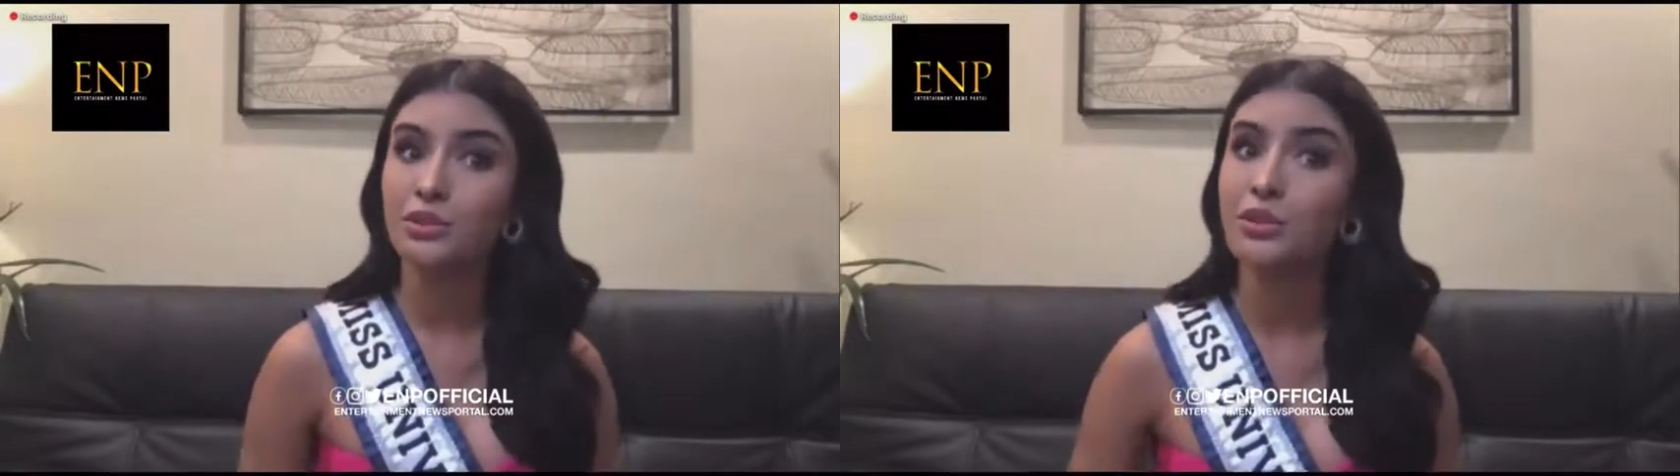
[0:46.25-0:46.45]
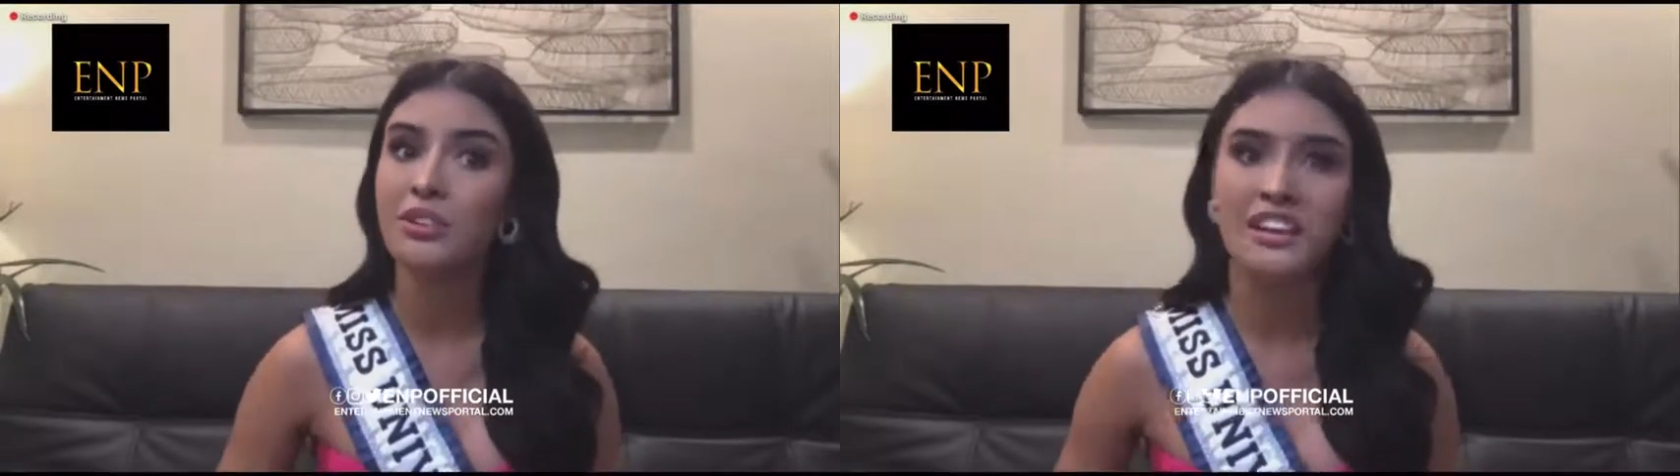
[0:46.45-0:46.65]

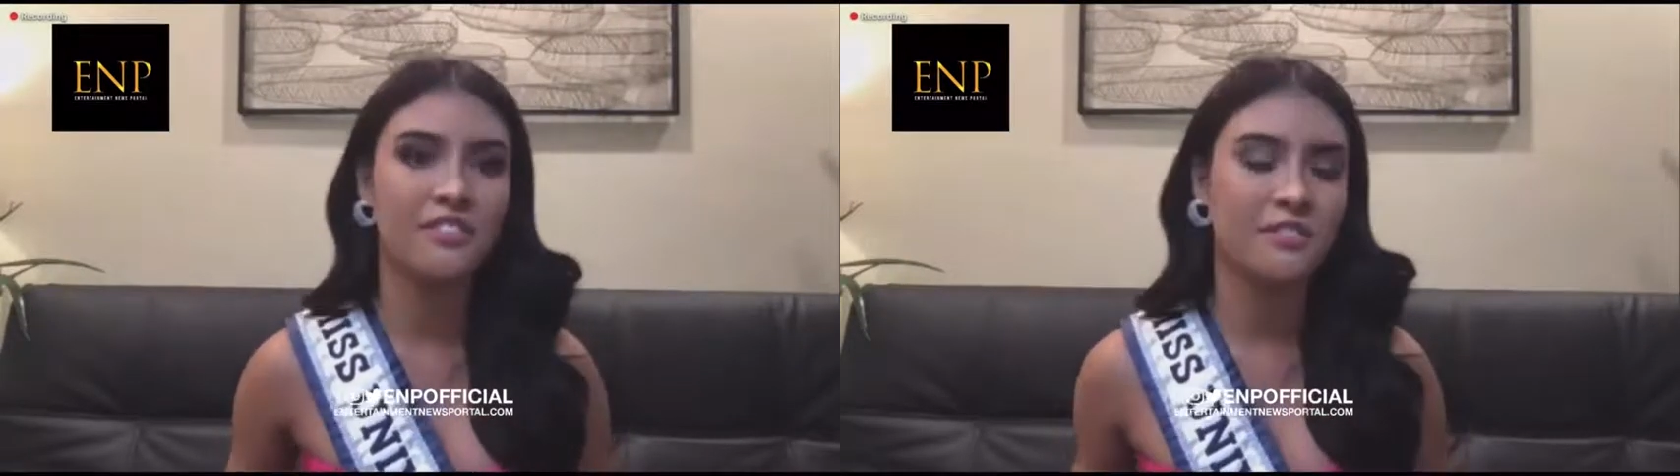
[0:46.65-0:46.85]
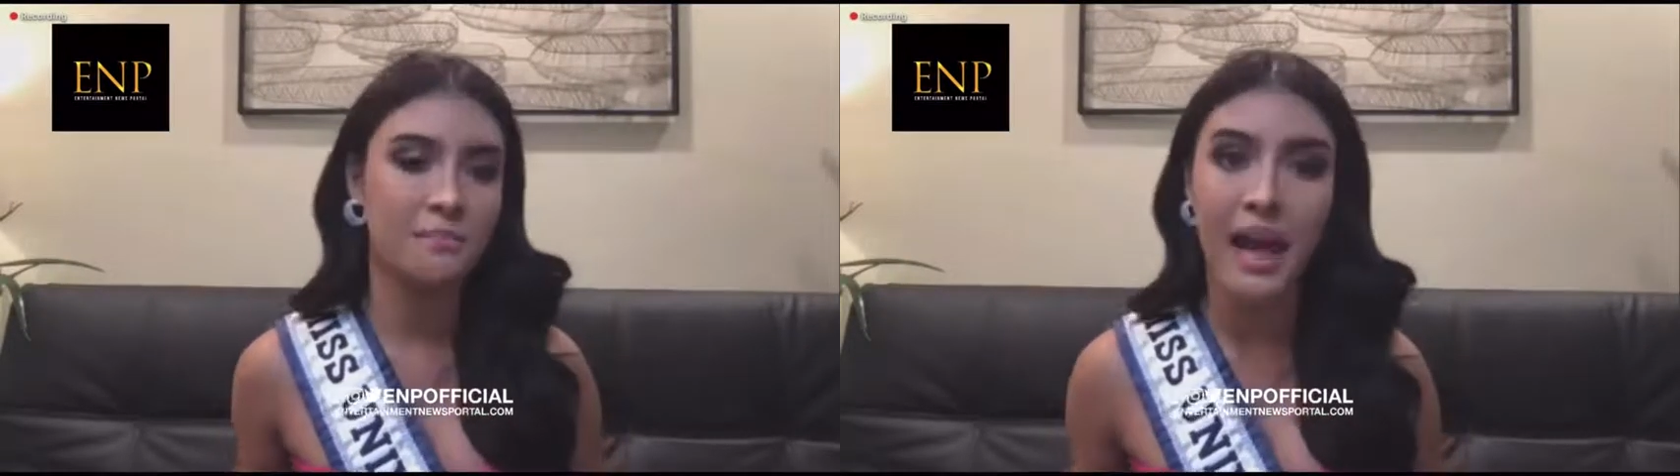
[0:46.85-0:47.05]
to
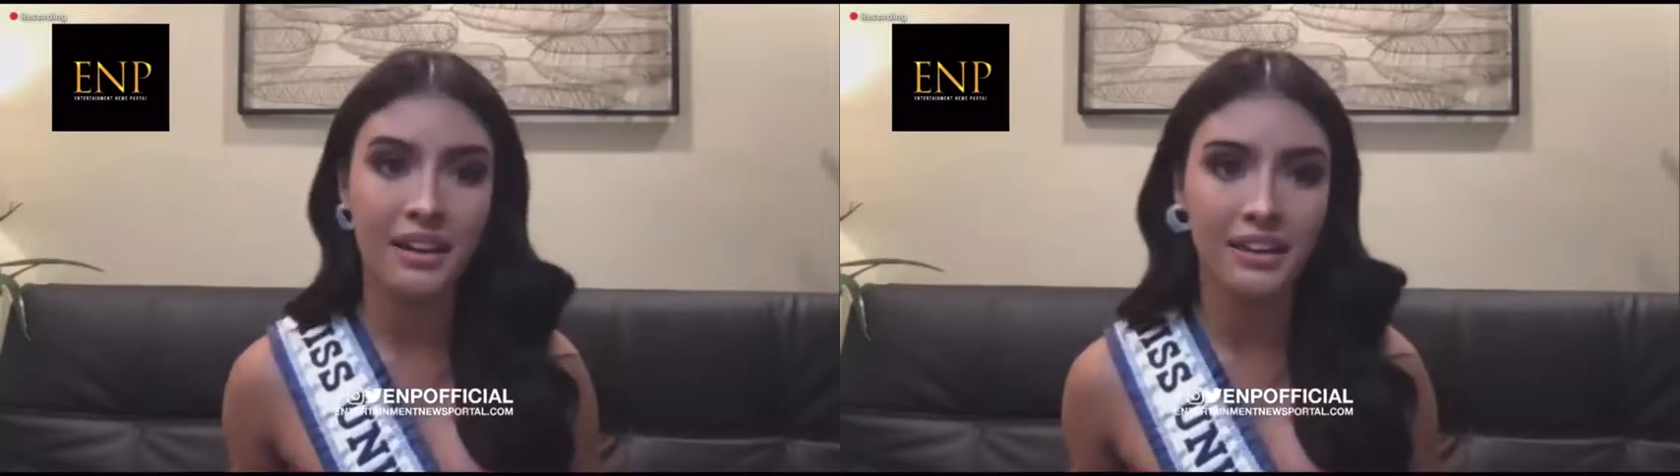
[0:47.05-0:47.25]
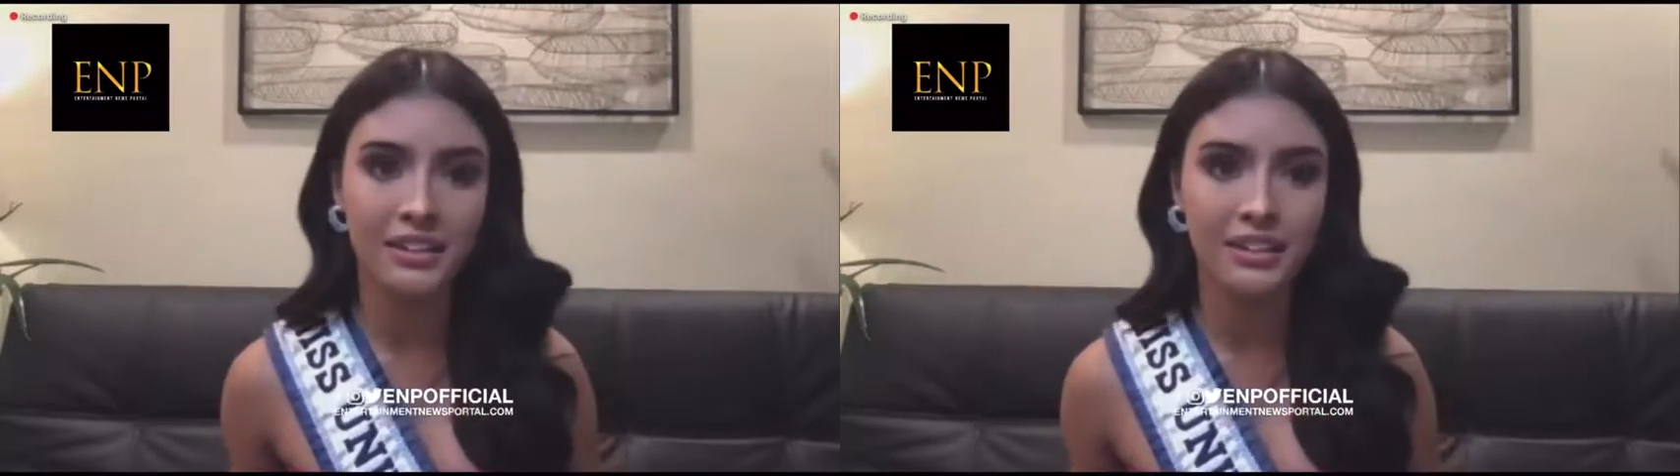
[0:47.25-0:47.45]
give
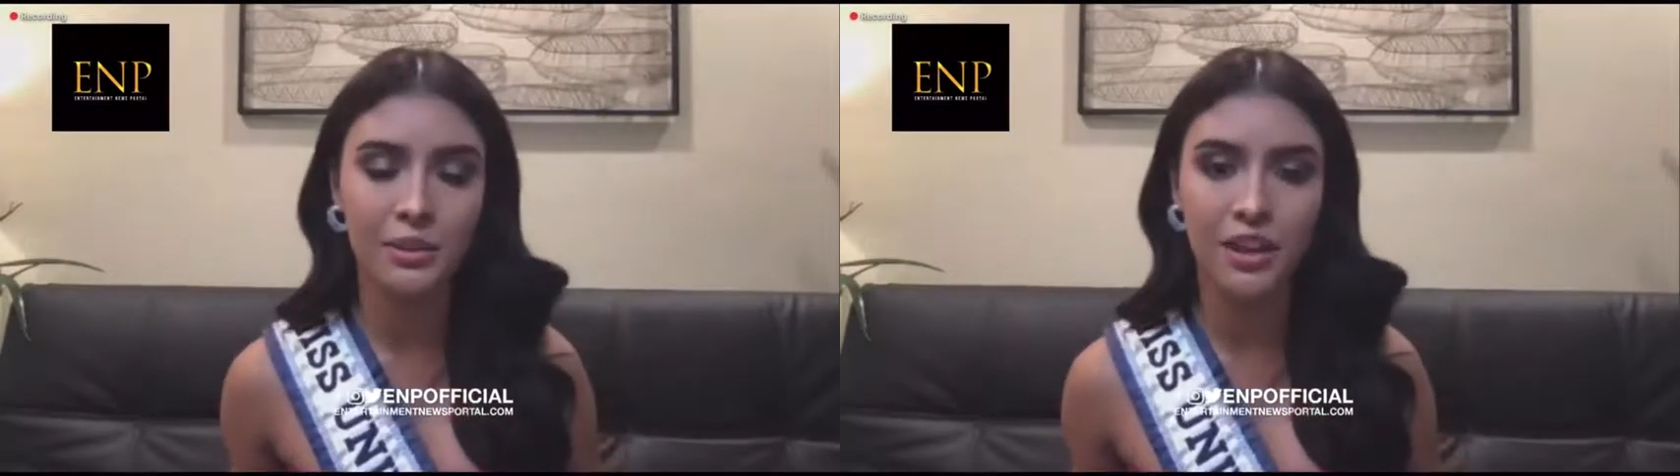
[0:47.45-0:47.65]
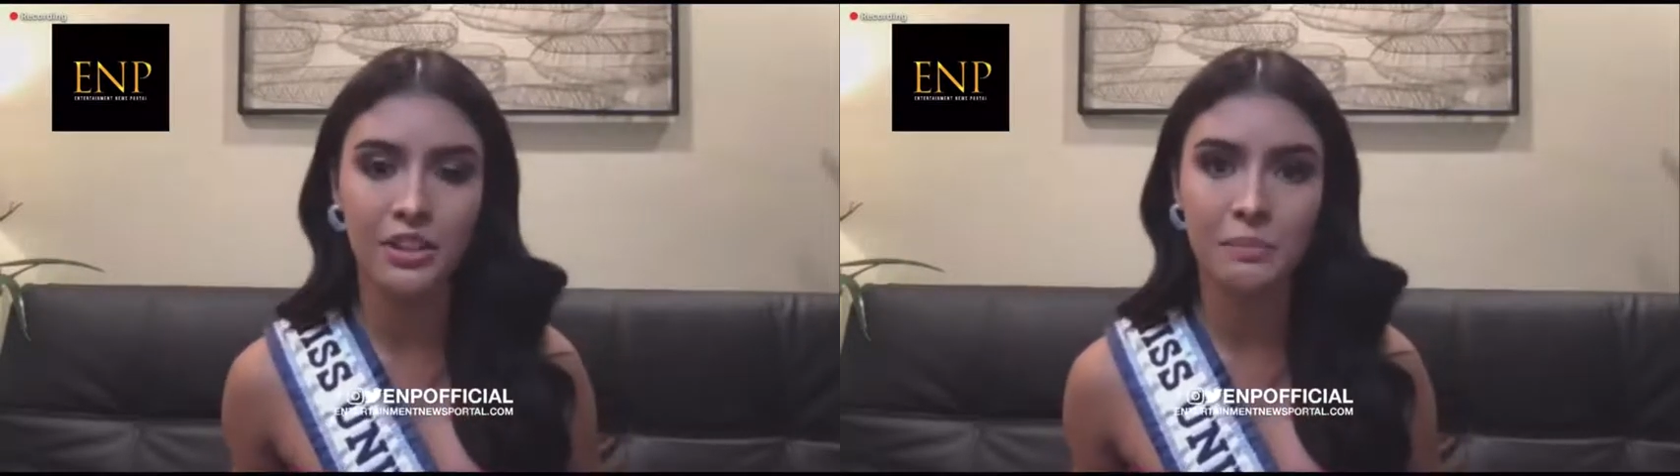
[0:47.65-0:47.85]
back
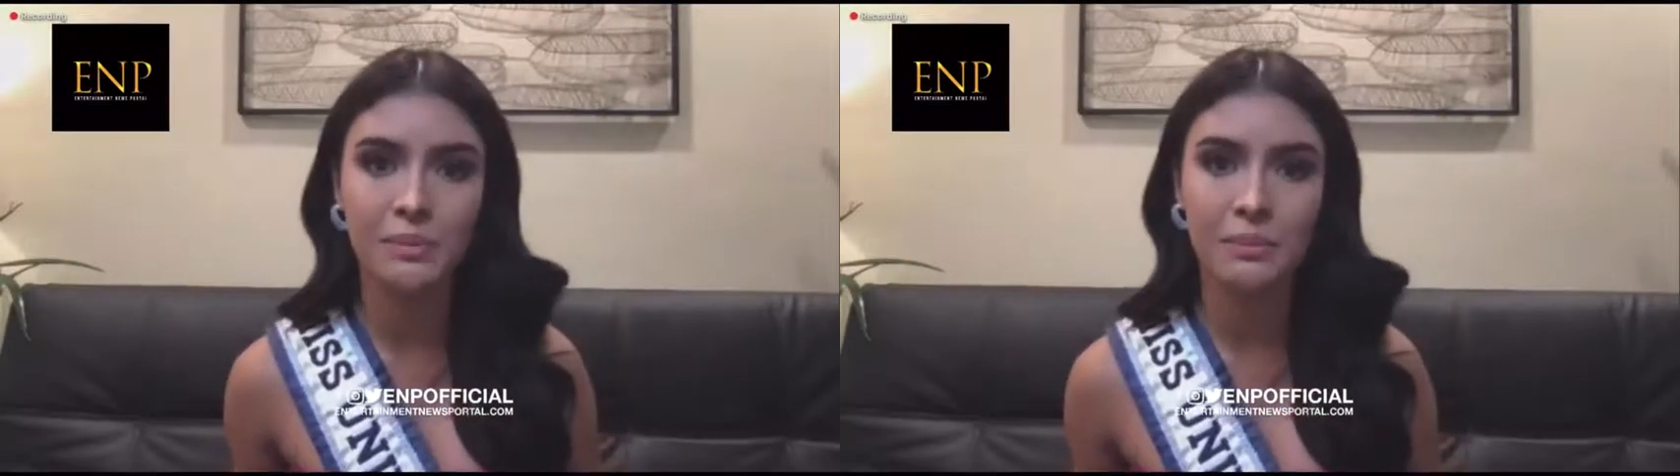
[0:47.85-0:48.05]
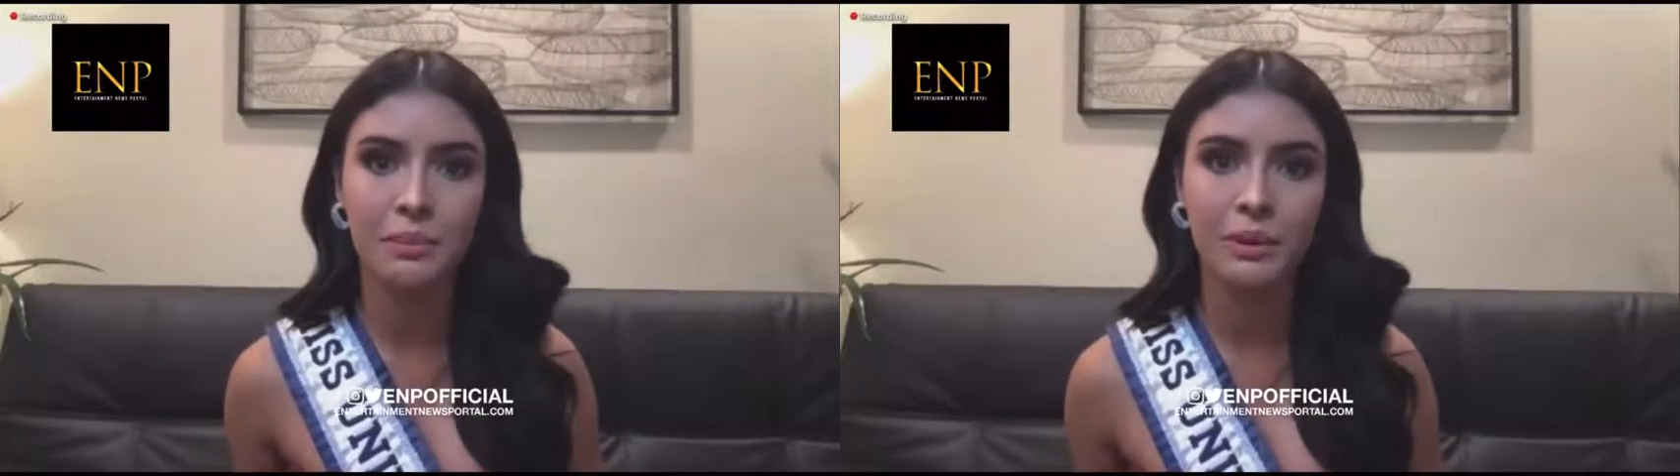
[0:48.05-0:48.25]
to other
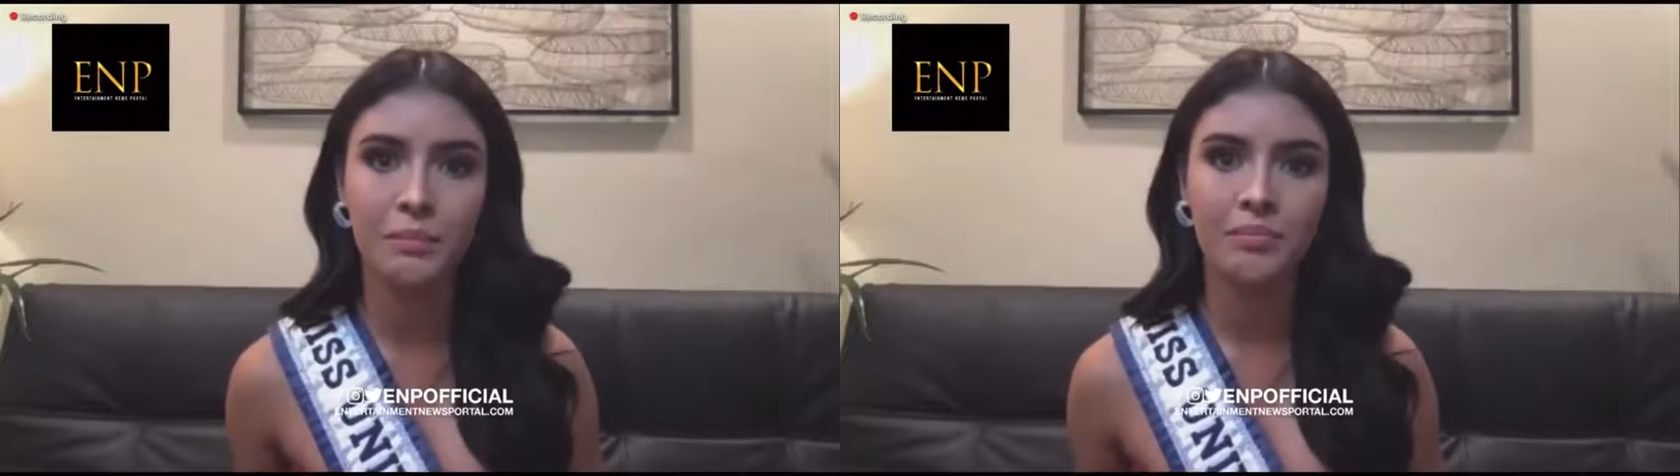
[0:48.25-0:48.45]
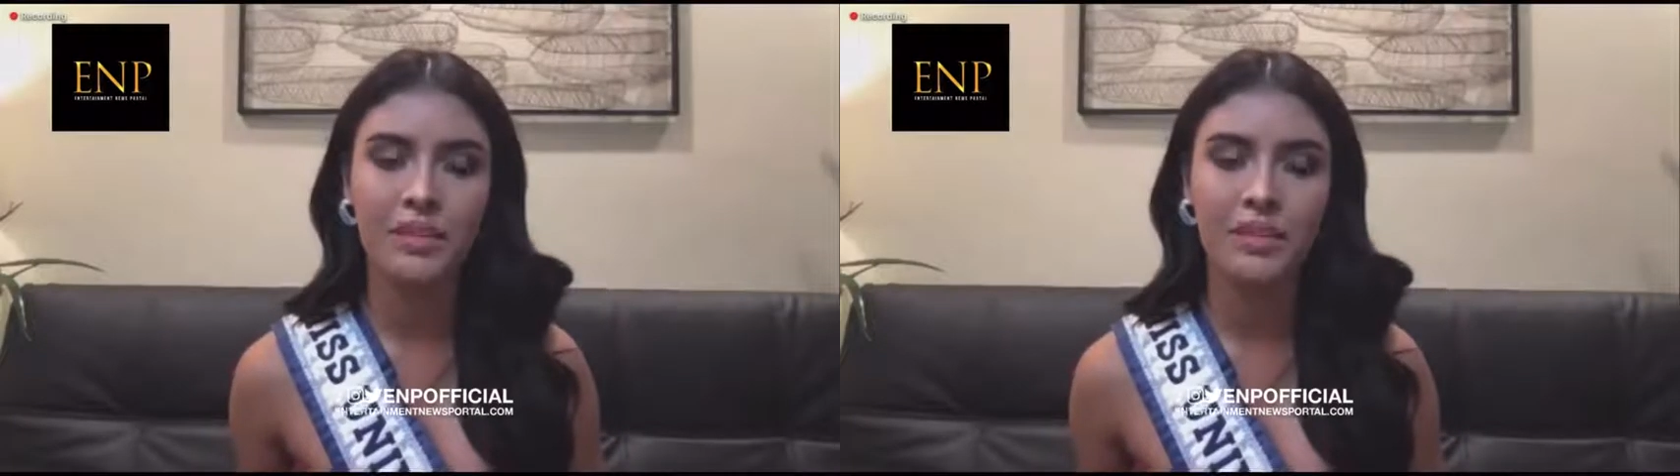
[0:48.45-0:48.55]
people.